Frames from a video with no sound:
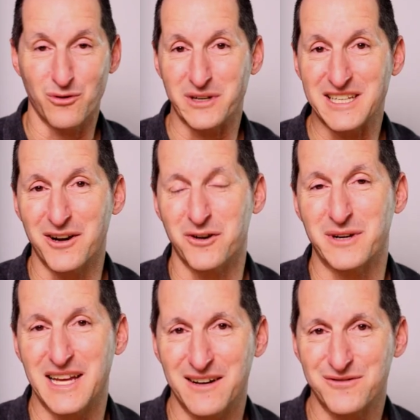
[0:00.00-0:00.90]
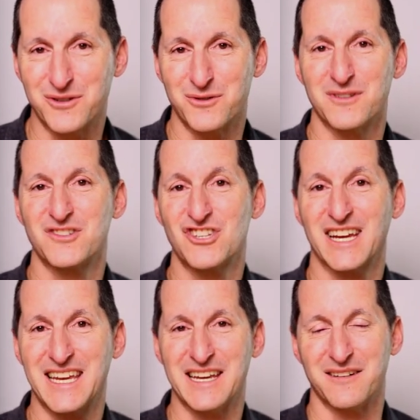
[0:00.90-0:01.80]
we go, we have to
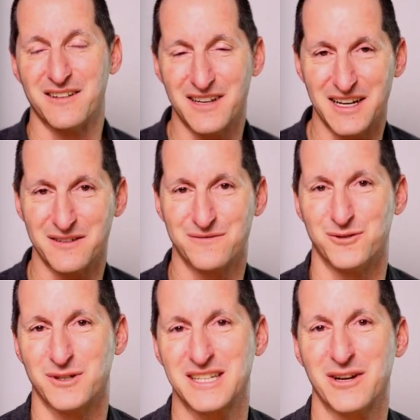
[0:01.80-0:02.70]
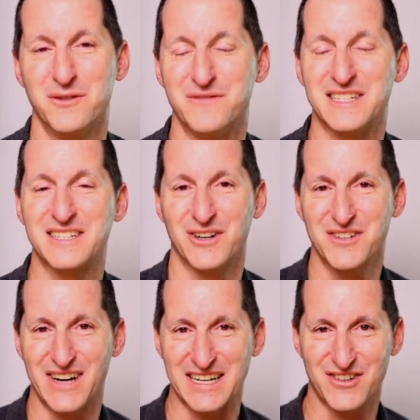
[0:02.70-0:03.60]
check in for COVID
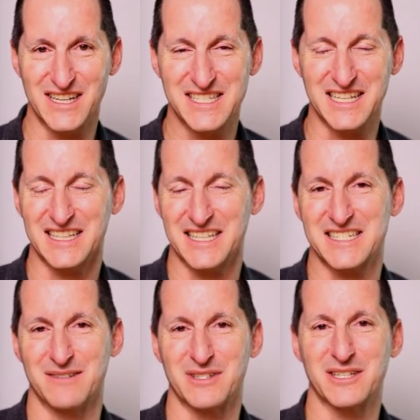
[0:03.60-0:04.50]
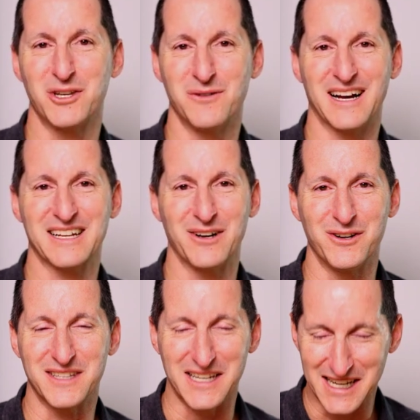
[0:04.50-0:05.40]
contact tracing, and that's done with a QR
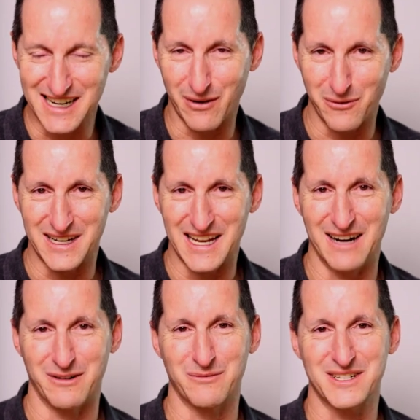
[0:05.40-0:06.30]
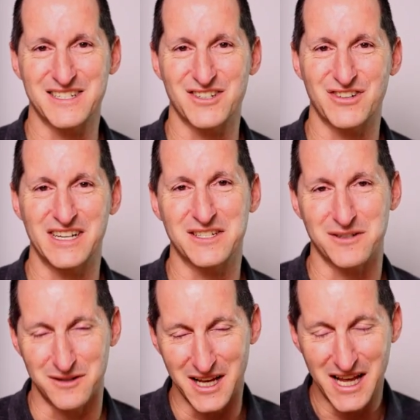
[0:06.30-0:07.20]
code. They're everywhere now in Western Australia.
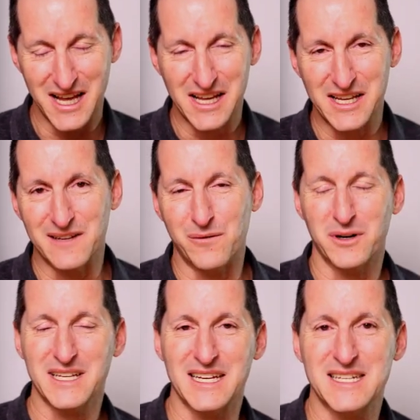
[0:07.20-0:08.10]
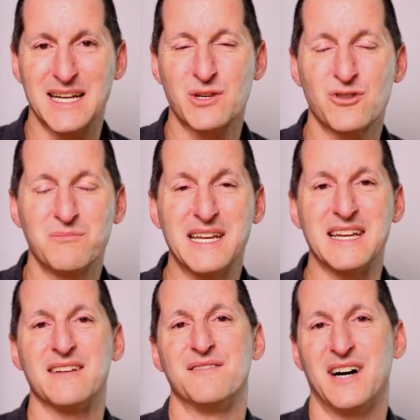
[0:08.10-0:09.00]
So if you want to get in touch with
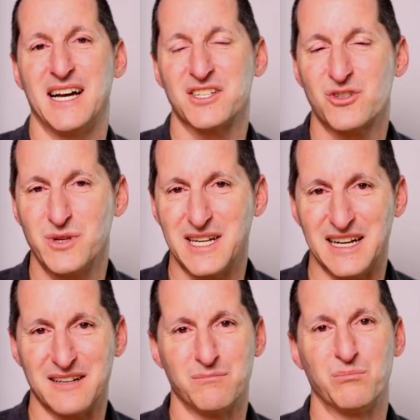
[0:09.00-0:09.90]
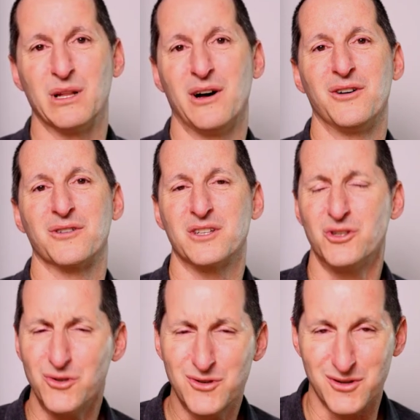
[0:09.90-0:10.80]
me via Twitter, blog,
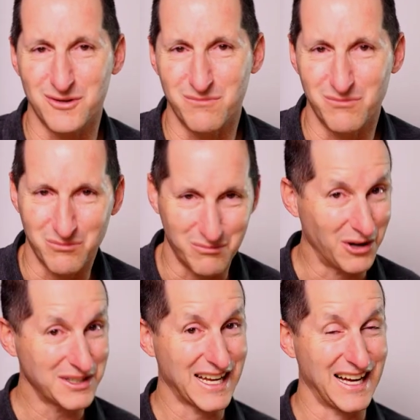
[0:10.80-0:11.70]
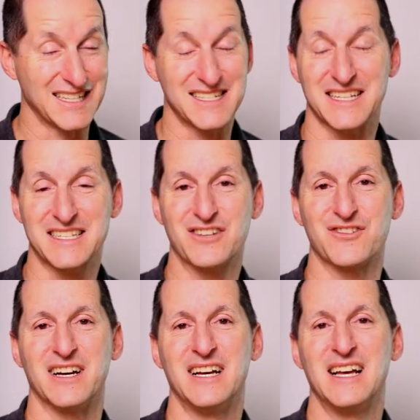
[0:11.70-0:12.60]
YouTube, podcast, etc.,